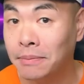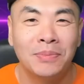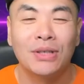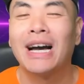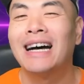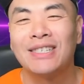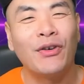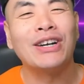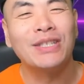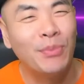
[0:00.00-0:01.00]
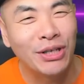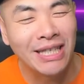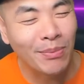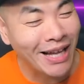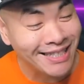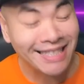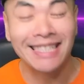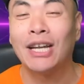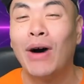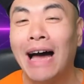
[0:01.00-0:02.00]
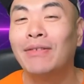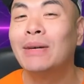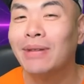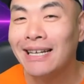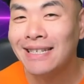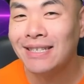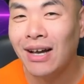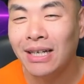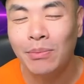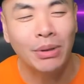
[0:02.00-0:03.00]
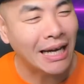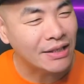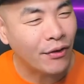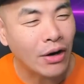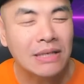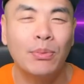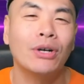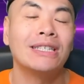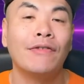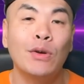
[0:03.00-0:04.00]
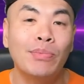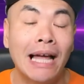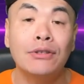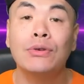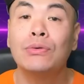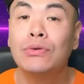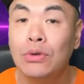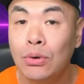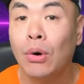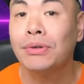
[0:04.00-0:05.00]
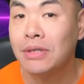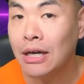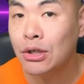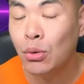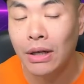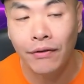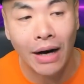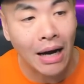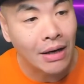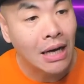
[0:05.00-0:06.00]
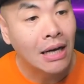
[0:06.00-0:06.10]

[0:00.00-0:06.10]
So guys, as far as the books and the blessings, I don't have any blessings on him, but as far as the books, if you plan to duo stage 25,